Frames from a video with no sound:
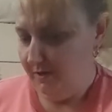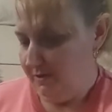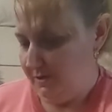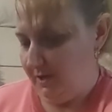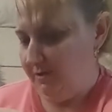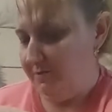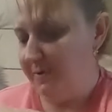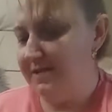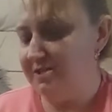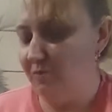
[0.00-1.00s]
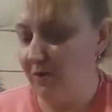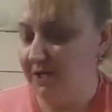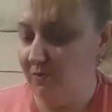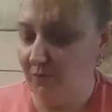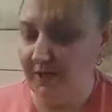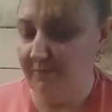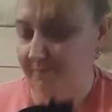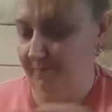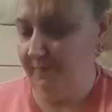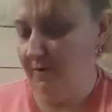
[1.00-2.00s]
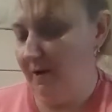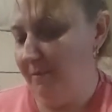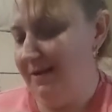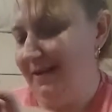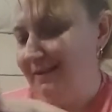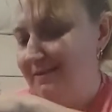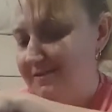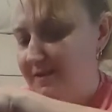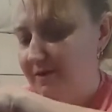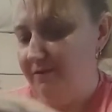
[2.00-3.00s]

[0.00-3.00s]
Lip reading: So depending on where you want it, how many little, so,